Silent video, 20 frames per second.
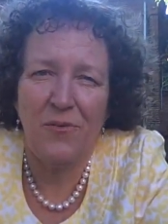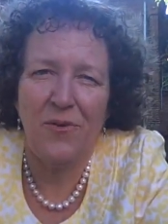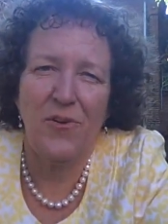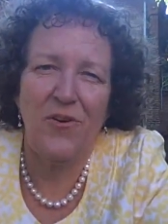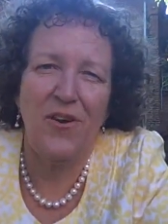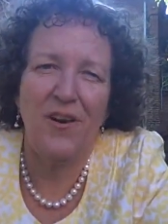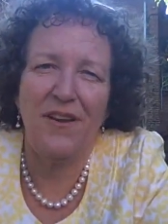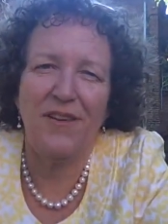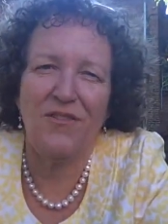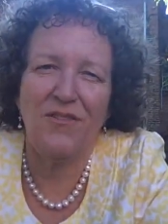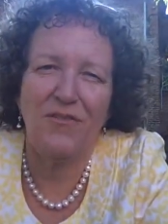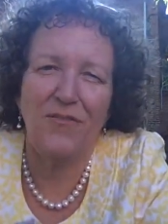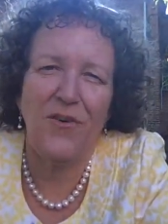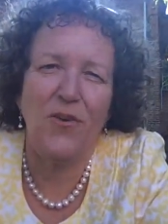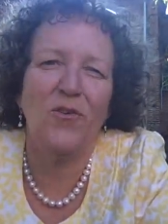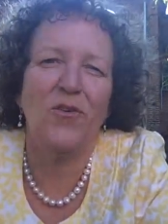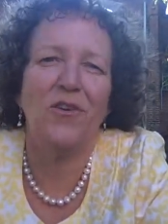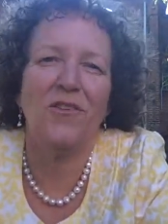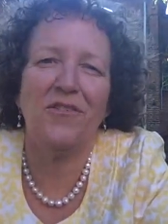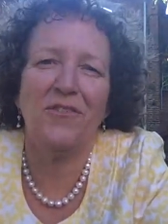communities
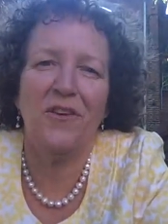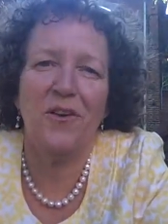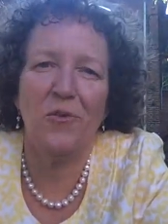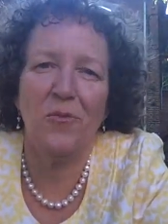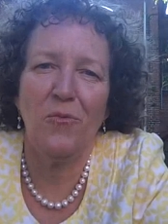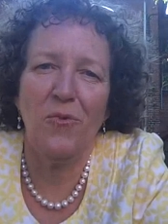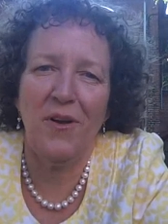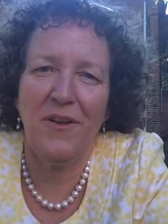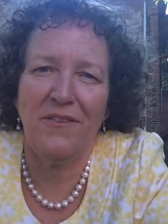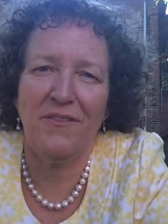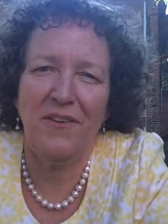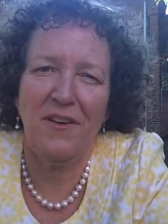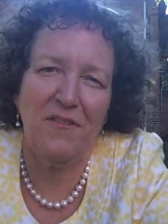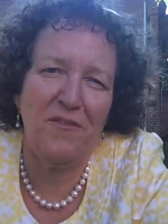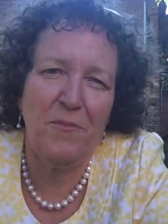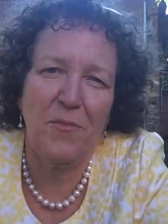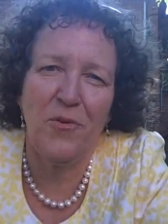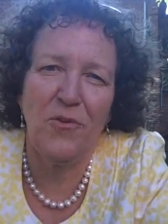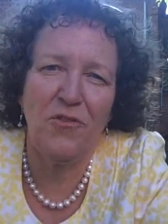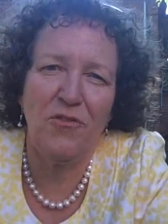focus on what's
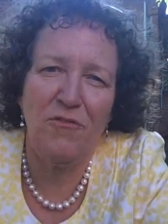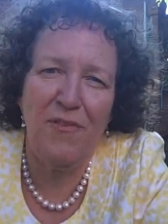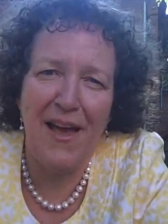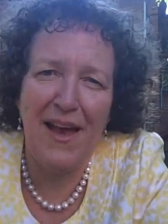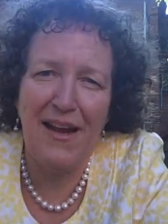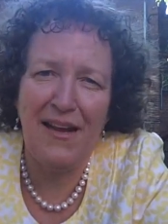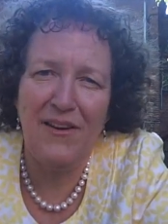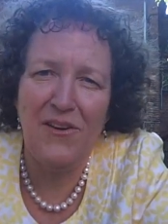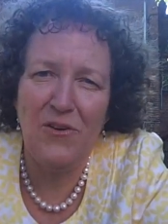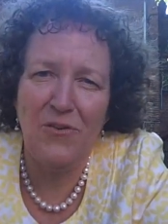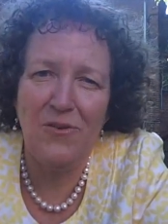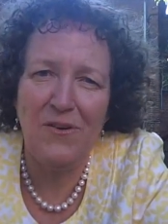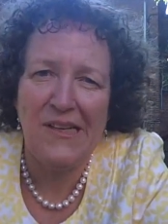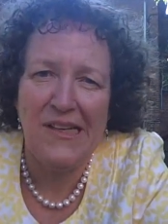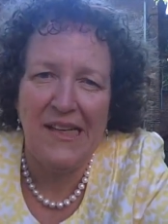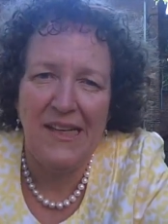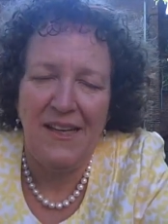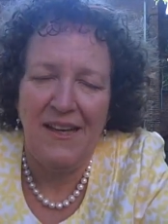of most value